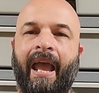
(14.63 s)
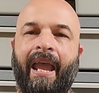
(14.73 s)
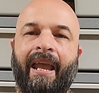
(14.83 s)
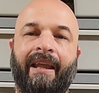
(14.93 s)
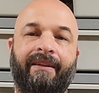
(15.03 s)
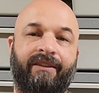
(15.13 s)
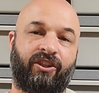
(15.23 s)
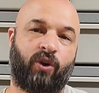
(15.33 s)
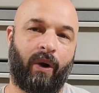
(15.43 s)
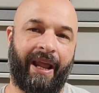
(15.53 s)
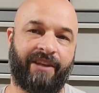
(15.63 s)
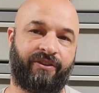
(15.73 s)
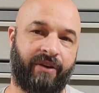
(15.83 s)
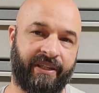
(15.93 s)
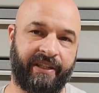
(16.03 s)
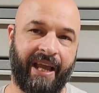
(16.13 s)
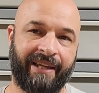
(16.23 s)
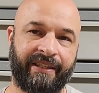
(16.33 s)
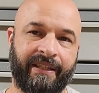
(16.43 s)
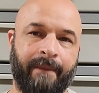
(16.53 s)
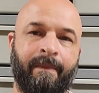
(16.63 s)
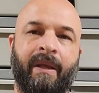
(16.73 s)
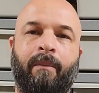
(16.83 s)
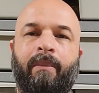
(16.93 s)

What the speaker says: And the short answer is yes,